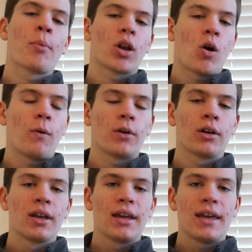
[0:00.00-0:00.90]
I'm going to go
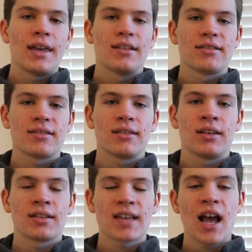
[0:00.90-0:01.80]
over is
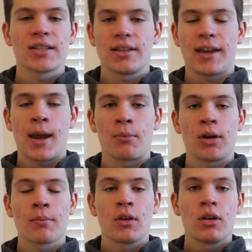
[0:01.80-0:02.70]
the size of the camera.